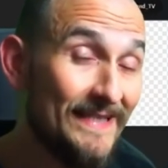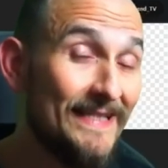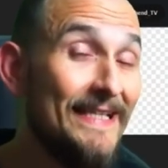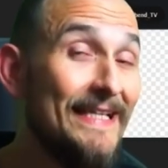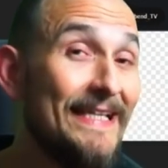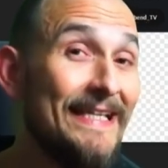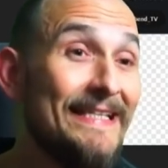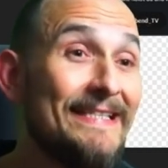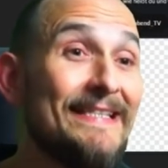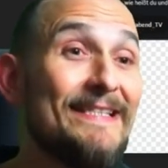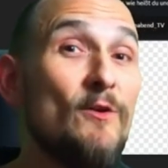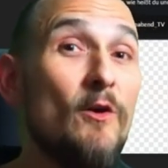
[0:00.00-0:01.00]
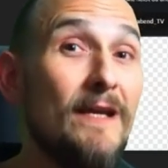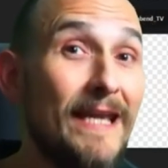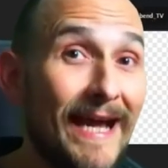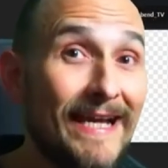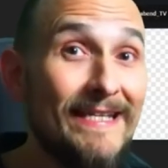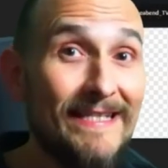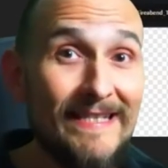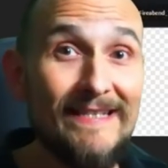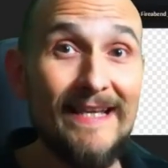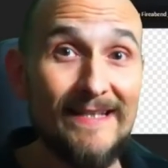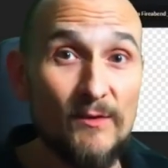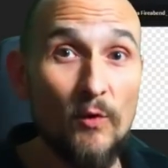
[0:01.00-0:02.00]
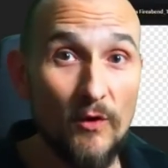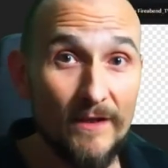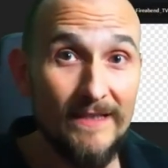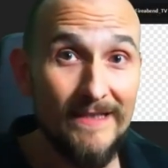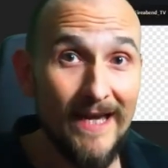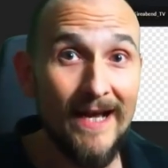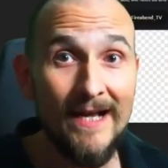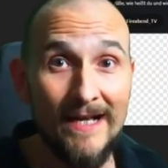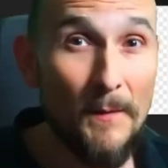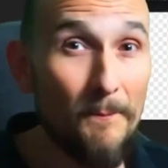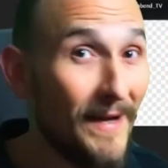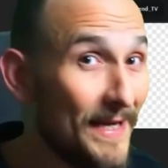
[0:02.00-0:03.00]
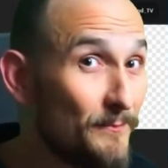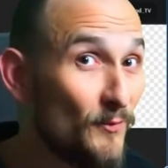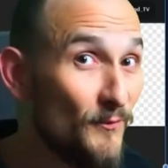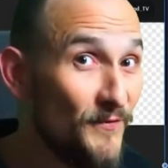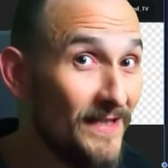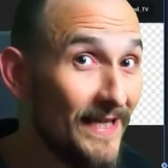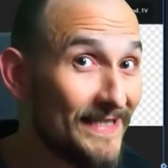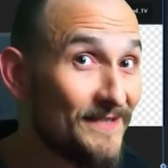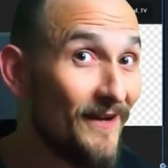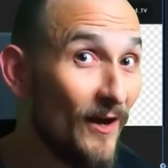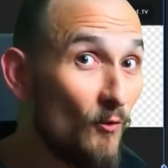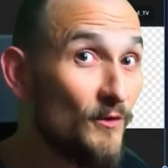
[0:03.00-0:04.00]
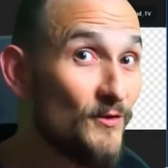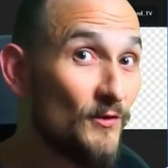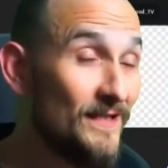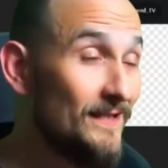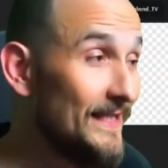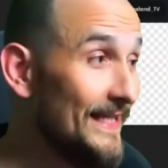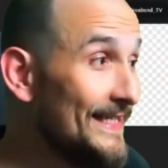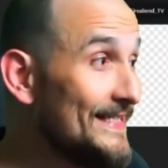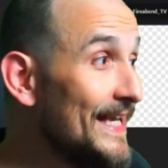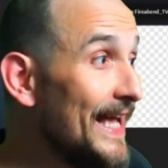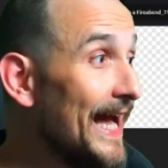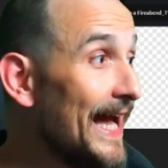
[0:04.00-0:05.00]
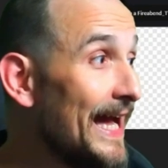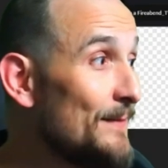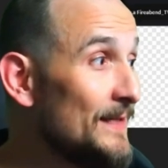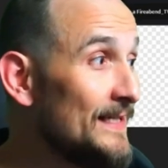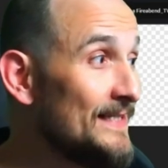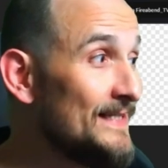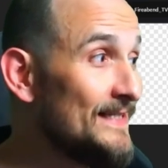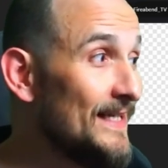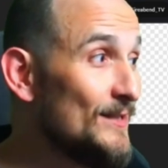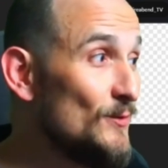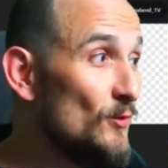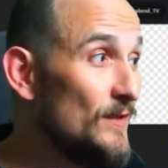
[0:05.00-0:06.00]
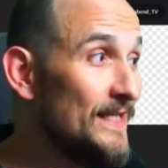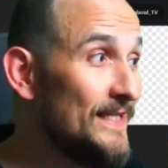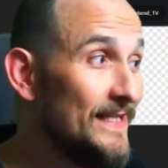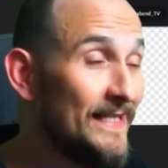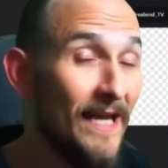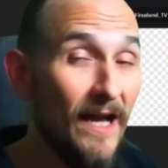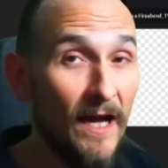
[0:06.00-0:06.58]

My profile does have some of those links too, but of course my account wasn't just made in July 25th.